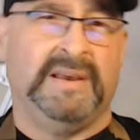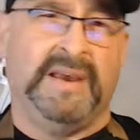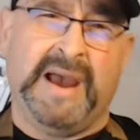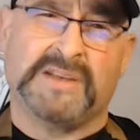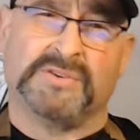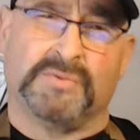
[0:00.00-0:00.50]

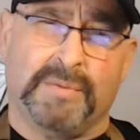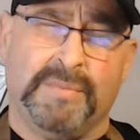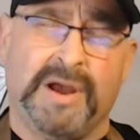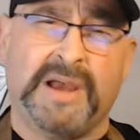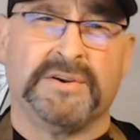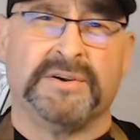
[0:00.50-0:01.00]
As a
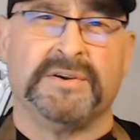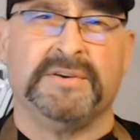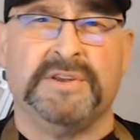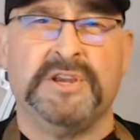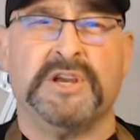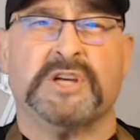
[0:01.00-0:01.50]
reminder,
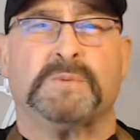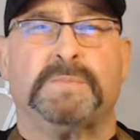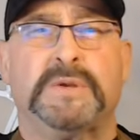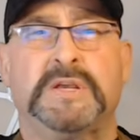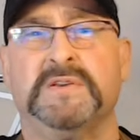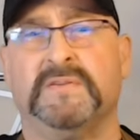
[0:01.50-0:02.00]

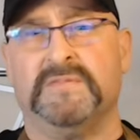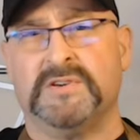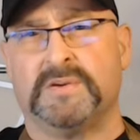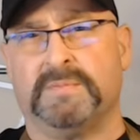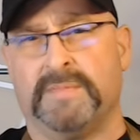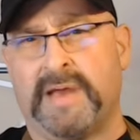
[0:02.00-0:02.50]
ESP
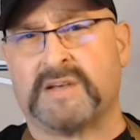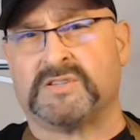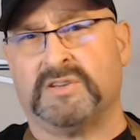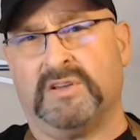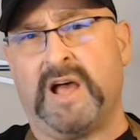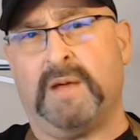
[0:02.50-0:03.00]
division max
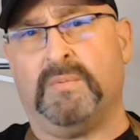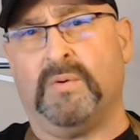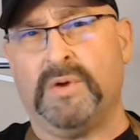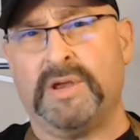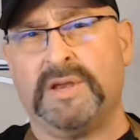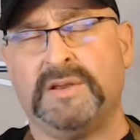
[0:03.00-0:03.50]
allowable
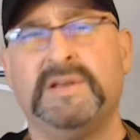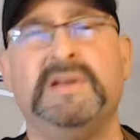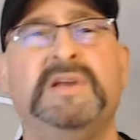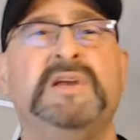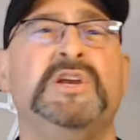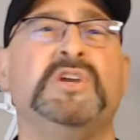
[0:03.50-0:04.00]
weight
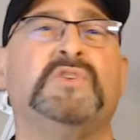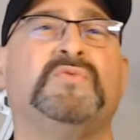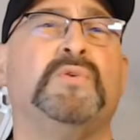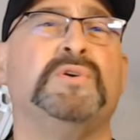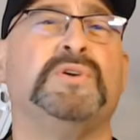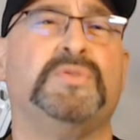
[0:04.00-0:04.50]
is
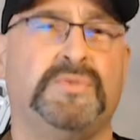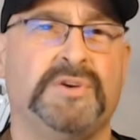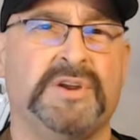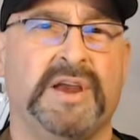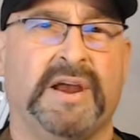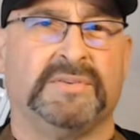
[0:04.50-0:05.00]

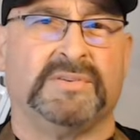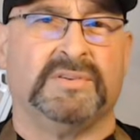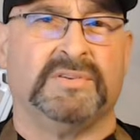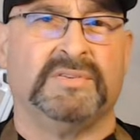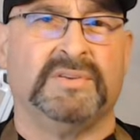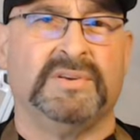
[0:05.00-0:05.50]
43
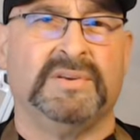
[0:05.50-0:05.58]
ounces.